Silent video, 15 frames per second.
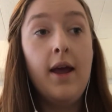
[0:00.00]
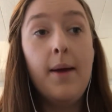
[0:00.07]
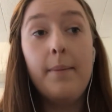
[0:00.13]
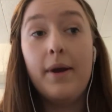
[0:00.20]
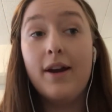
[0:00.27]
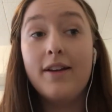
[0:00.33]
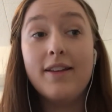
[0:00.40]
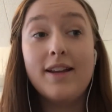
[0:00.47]

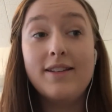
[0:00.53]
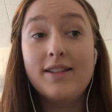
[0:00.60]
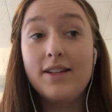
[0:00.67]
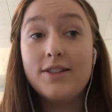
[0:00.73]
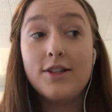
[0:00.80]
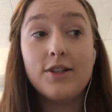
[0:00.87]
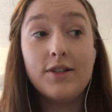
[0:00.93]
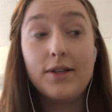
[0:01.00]
Apparently, it's
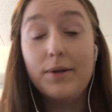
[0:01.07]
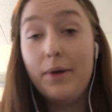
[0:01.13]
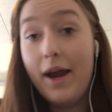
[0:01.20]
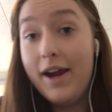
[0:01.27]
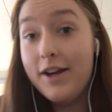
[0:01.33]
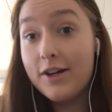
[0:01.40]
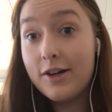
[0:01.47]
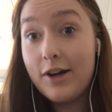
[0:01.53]
easier to
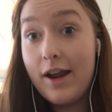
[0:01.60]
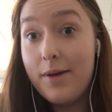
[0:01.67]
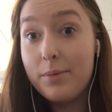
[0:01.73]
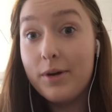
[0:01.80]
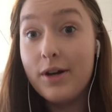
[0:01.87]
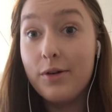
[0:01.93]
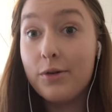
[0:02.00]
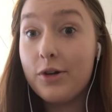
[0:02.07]
hate your
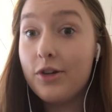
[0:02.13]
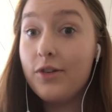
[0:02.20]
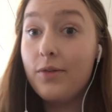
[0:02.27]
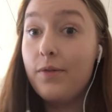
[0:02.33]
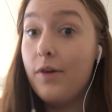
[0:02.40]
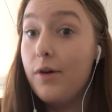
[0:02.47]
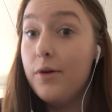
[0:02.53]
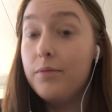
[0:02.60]
neighbor in order to
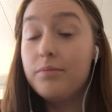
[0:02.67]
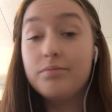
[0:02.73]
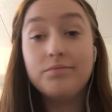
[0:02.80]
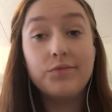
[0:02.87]
feel